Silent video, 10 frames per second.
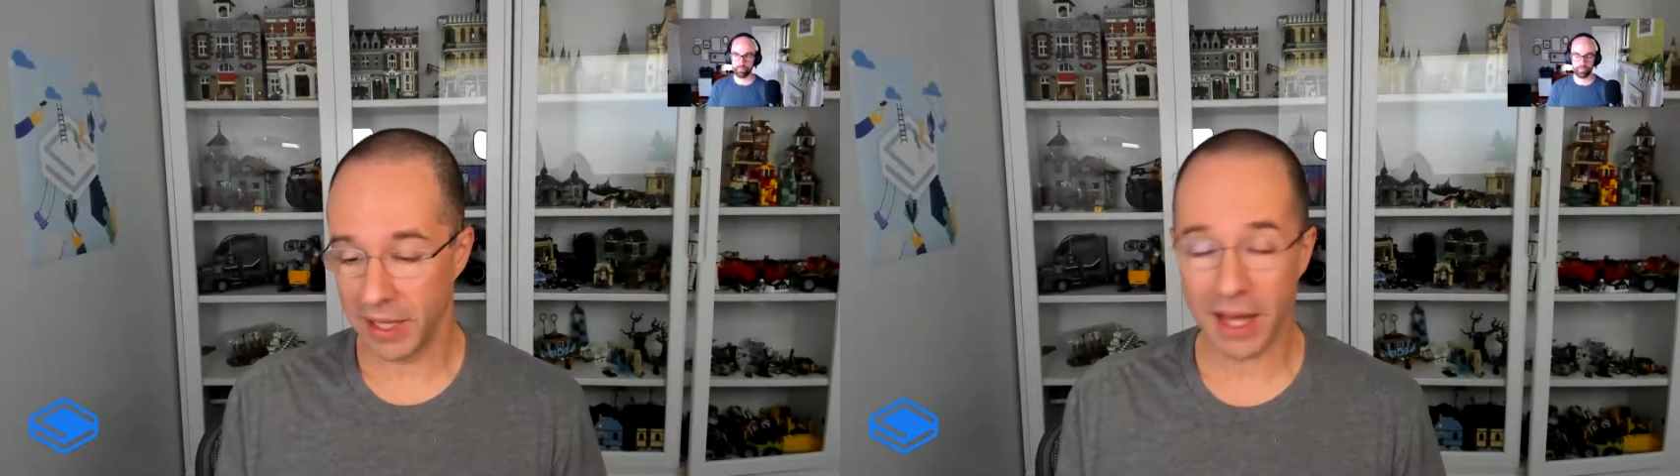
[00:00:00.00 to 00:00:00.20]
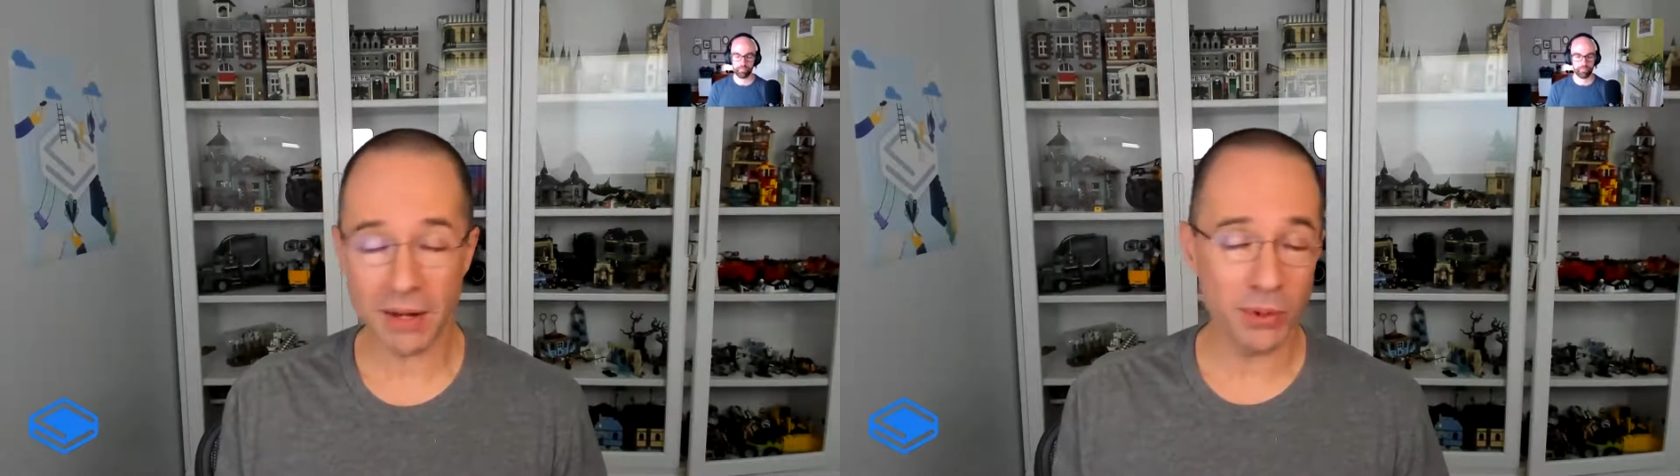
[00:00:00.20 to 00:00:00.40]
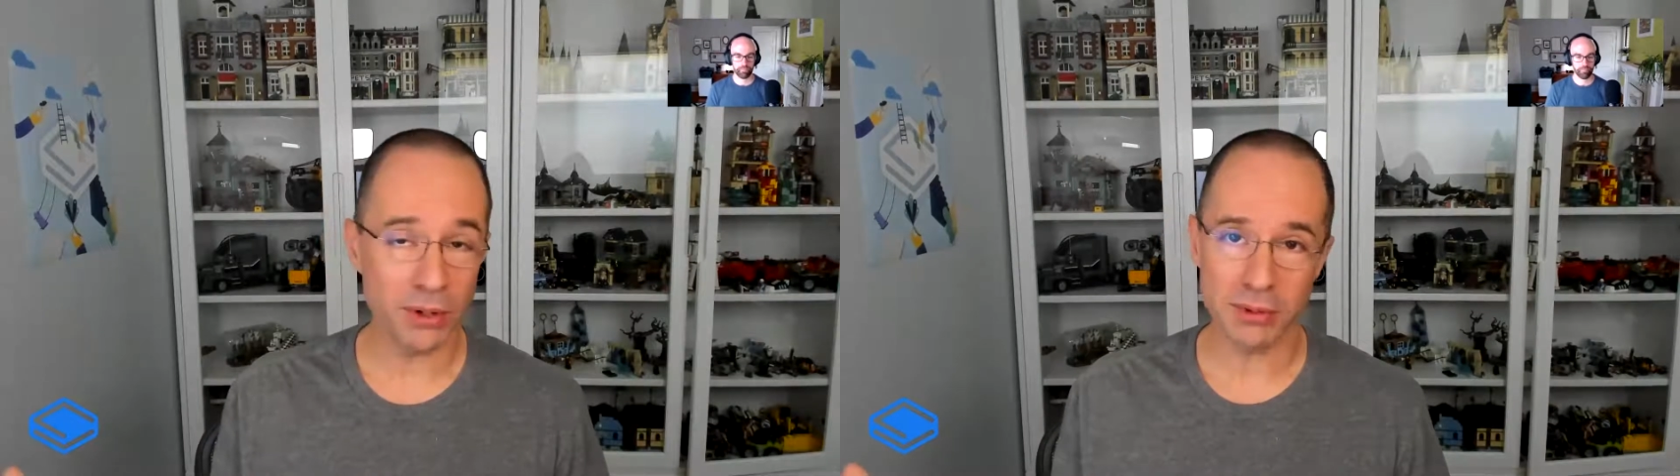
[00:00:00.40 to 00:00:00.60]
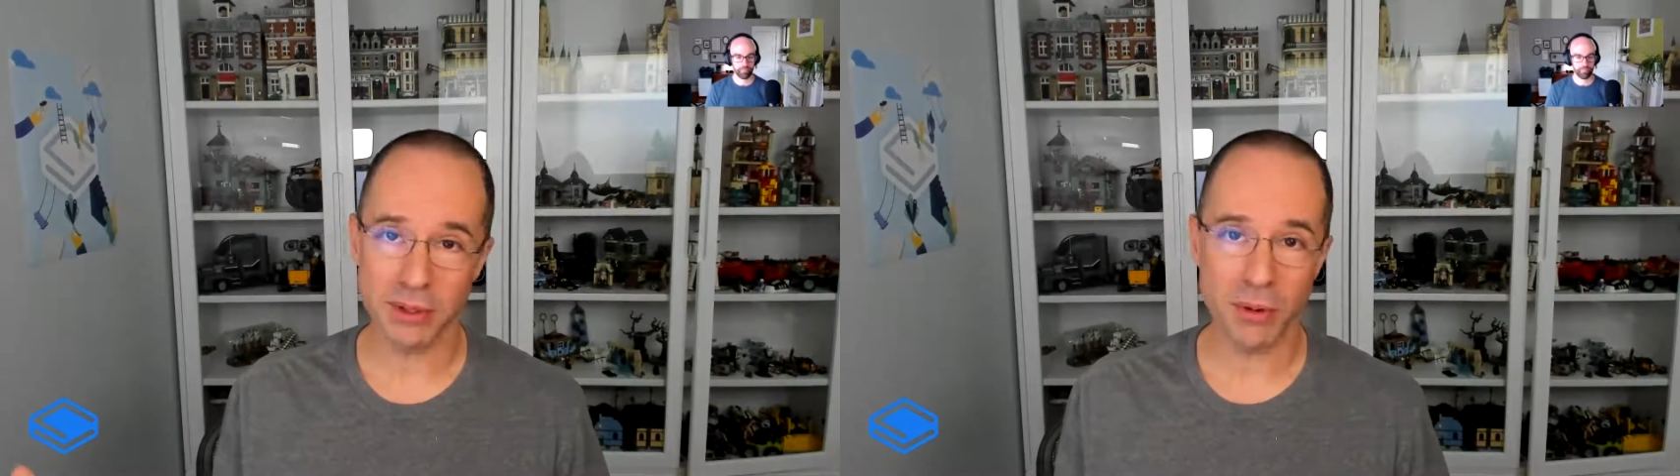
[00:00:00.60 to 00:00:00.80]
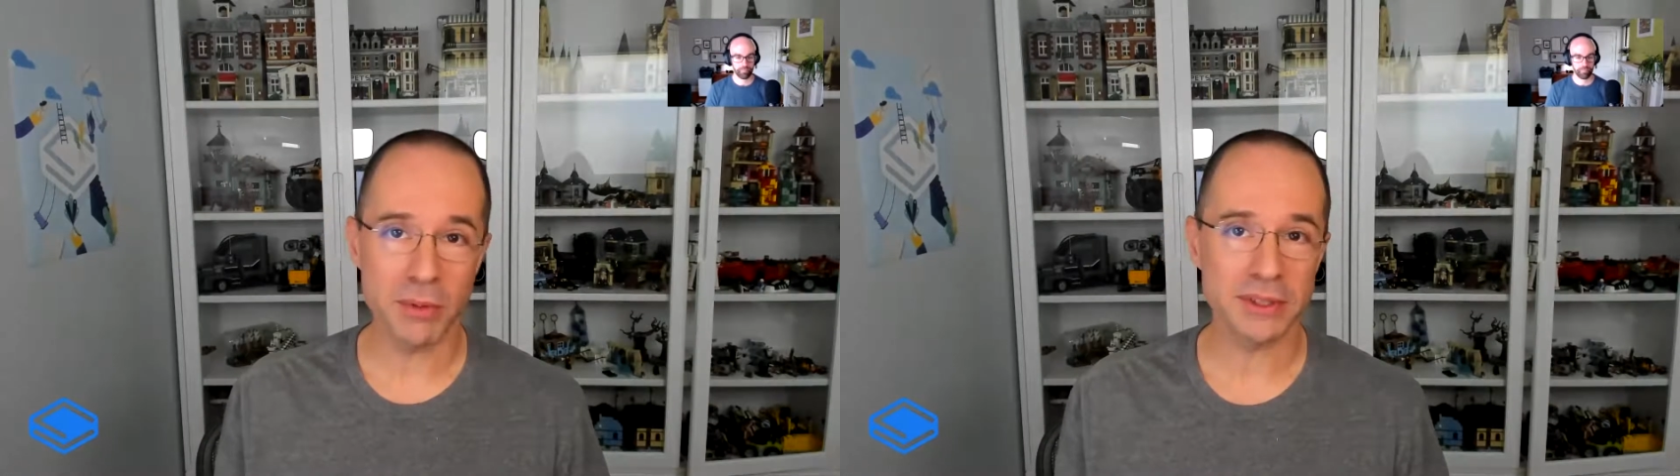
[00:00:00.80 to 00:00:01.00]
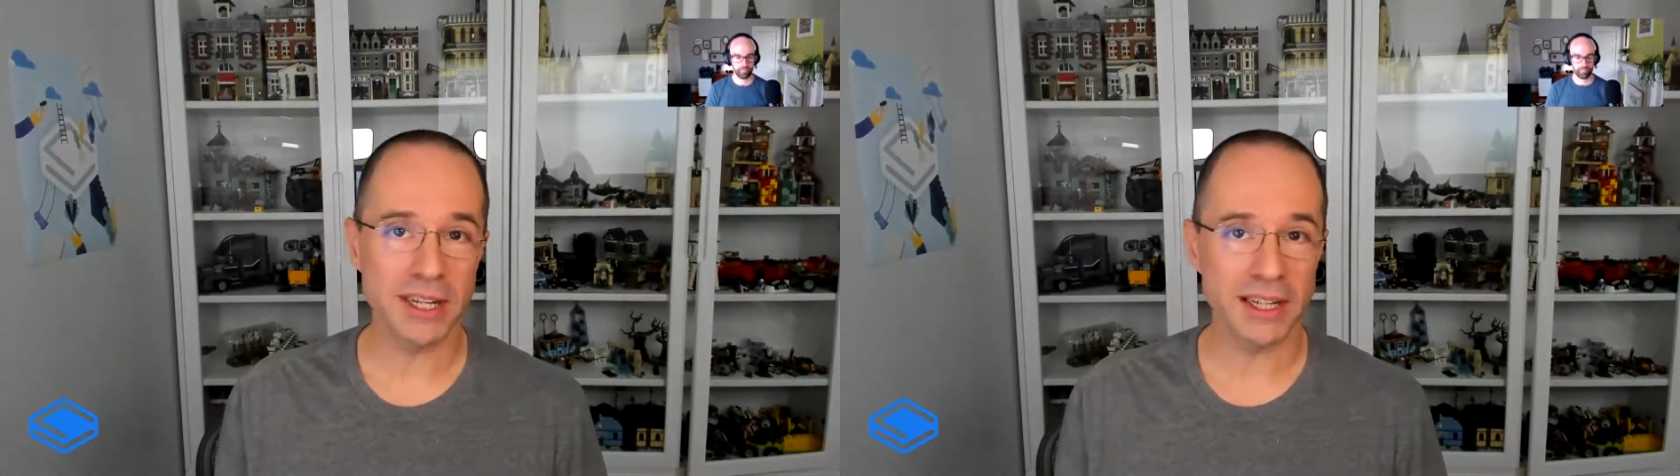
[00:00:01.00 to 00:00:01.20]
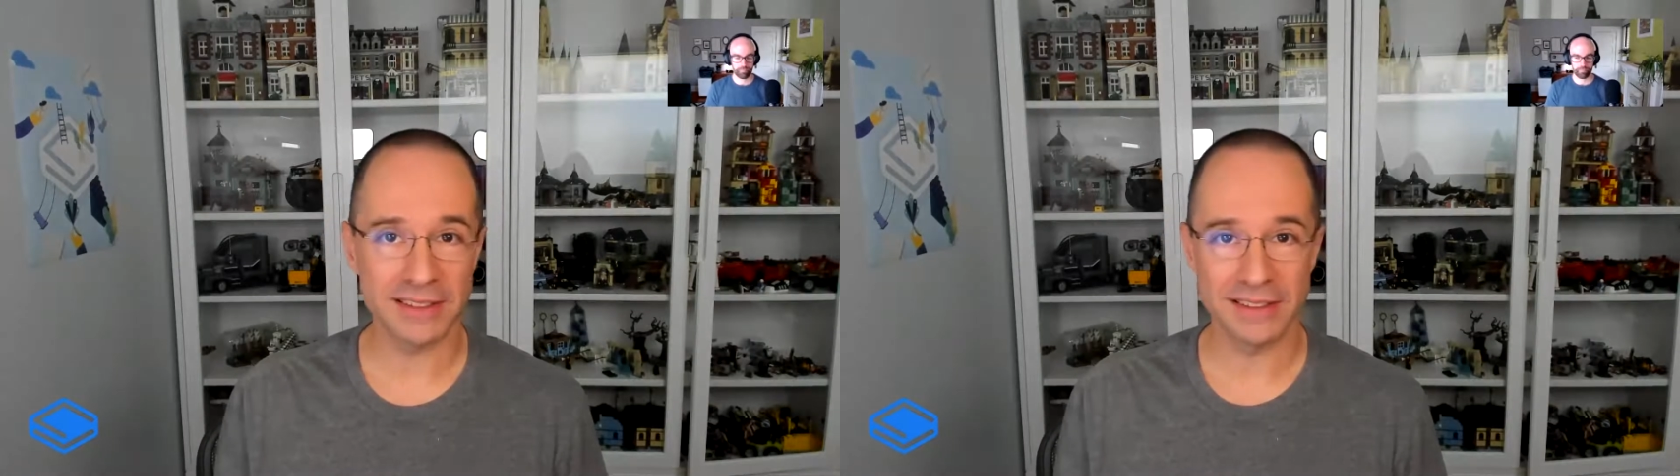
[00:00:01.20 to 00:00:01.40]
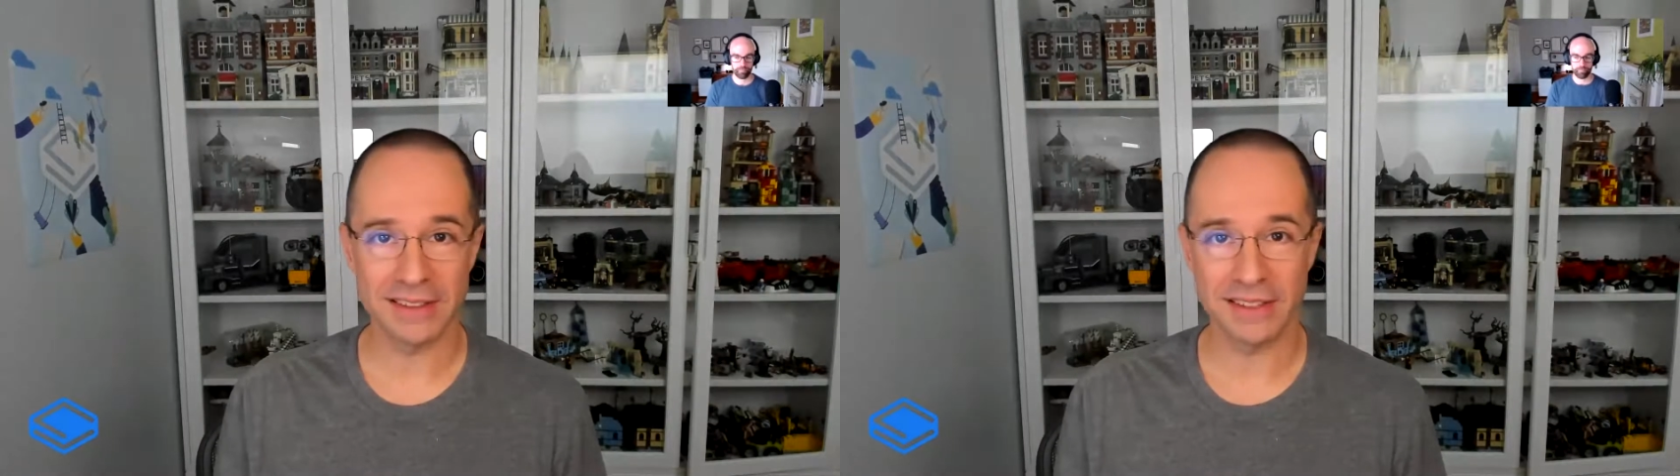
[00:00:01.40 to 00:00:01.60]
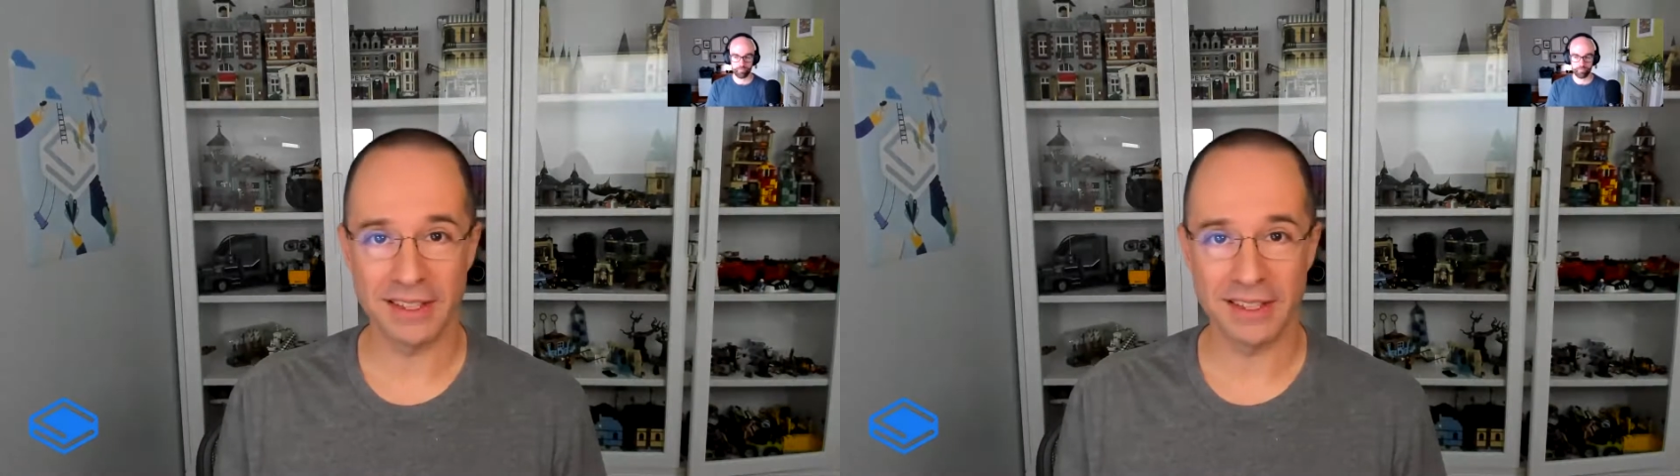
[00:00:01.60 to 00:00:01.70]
always got